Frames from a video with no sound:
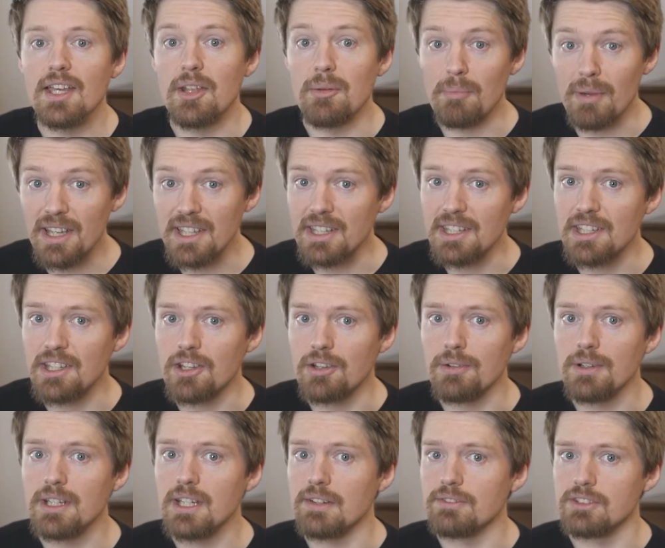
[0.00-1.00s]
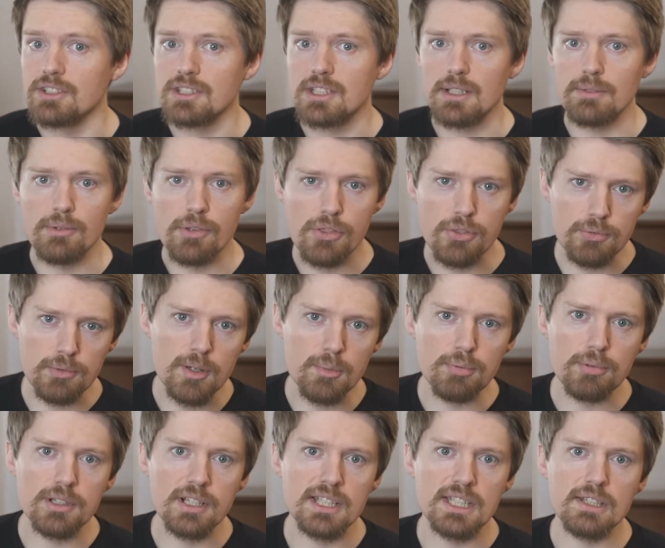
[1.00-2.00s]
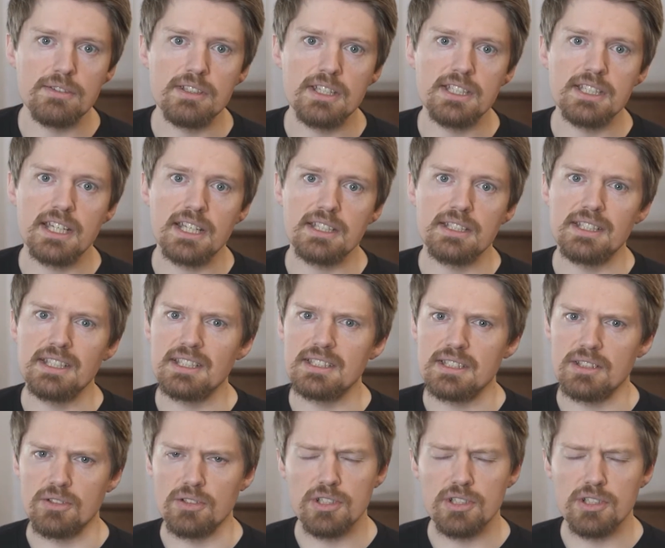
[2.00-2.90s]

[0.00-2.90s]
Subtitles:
In my geekery, I've discovered 3 productivity techniques that are